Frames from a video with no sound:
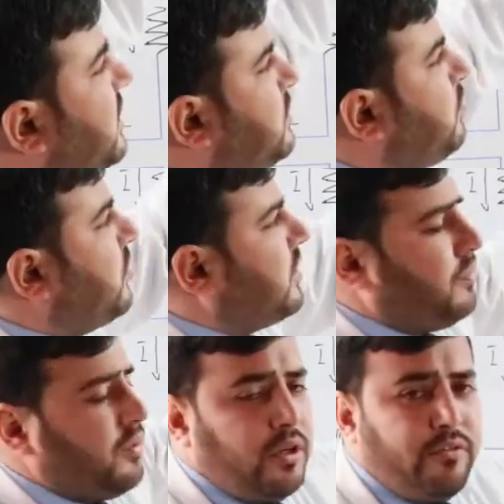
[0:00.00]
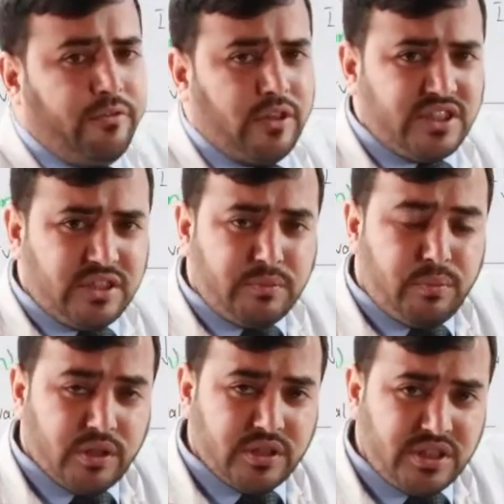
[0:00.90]
is for
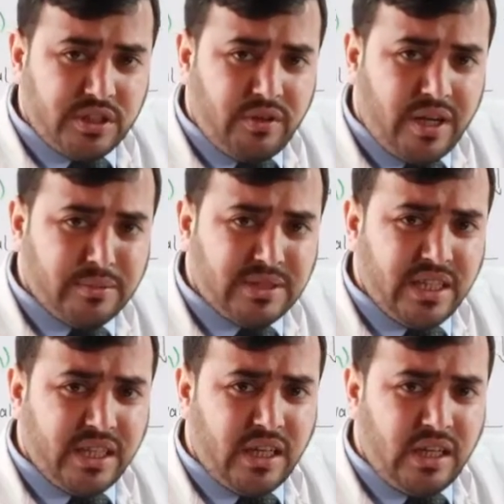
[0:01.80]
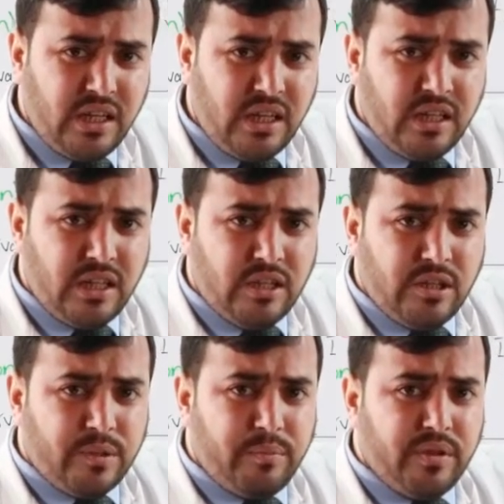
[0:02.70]
positive half cycle
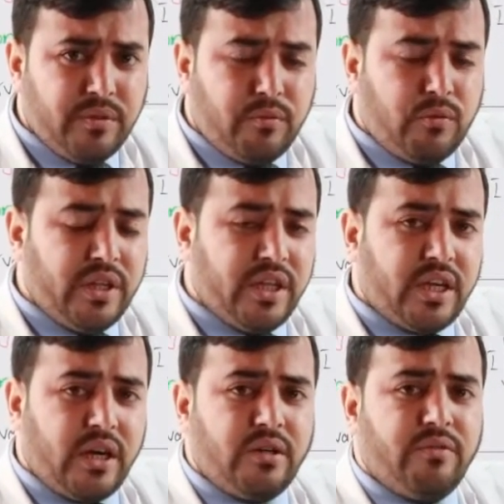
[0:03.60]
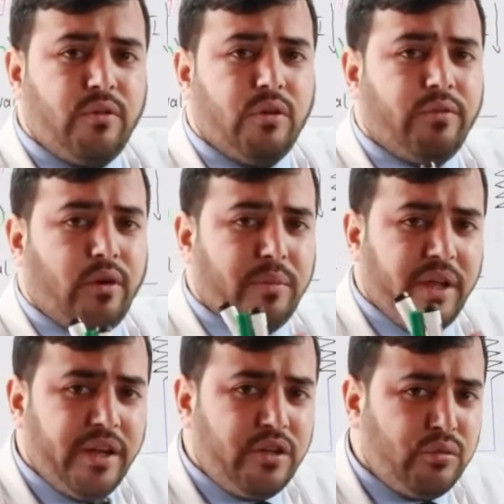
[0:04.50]
when the current flow from
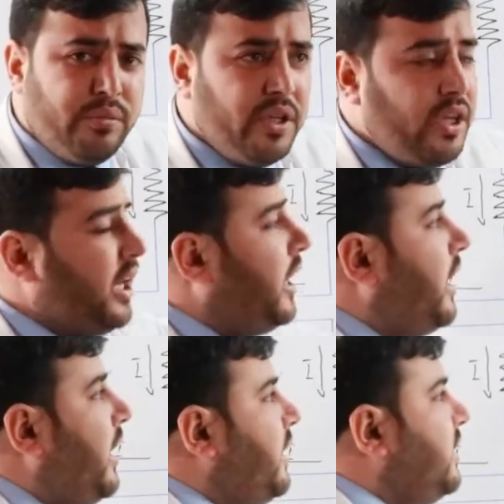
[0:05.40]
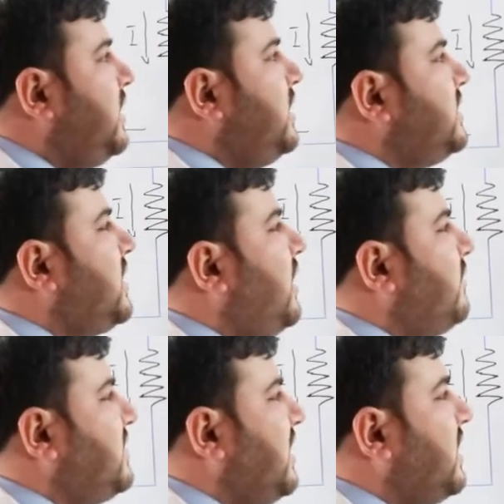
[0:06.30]
A to B, and these
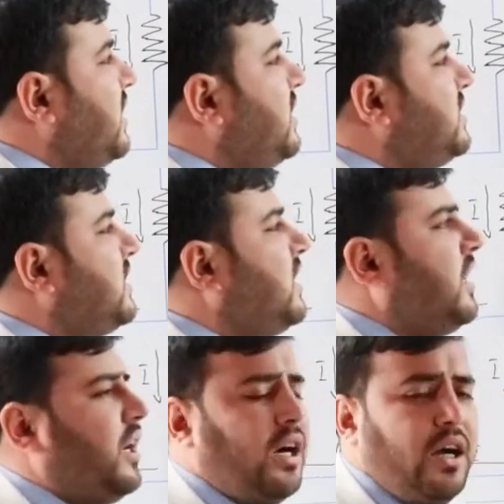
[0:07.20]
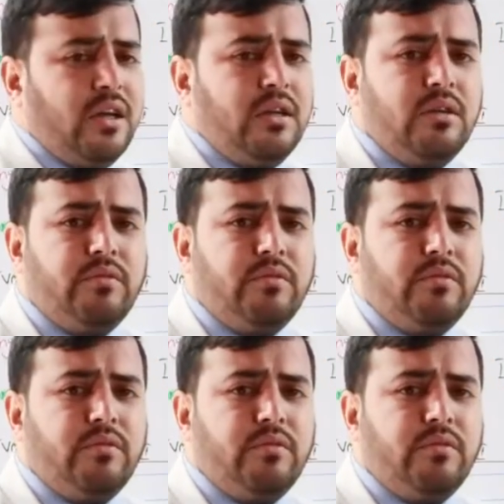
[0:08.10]
half cycles are